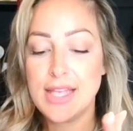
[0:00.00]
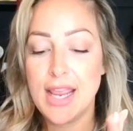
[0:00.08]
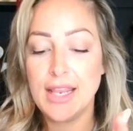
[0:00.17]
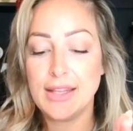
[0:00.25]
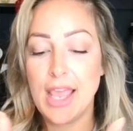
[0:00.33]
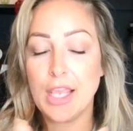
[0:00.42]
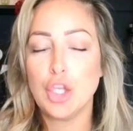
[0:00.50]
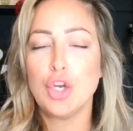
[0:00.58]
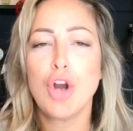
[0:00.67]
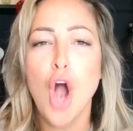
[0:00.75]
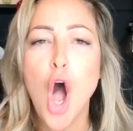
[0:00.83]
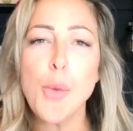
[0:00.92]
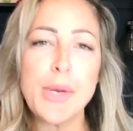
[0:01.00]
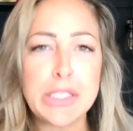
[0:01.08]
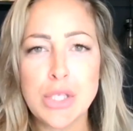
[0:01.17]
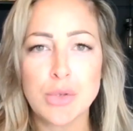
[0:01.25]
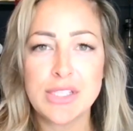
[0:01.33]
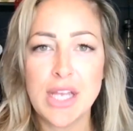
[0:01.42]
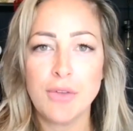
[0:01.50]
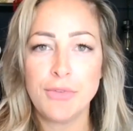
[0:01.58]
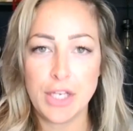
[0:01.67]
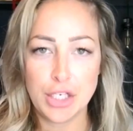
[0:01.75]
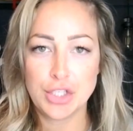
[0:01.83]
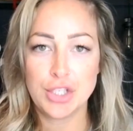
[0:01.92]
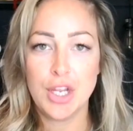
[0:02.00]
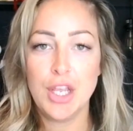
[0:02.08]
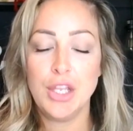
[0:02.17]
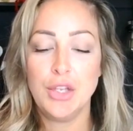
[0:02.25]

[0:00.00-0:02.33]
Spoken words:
saying like, you're always so selfish,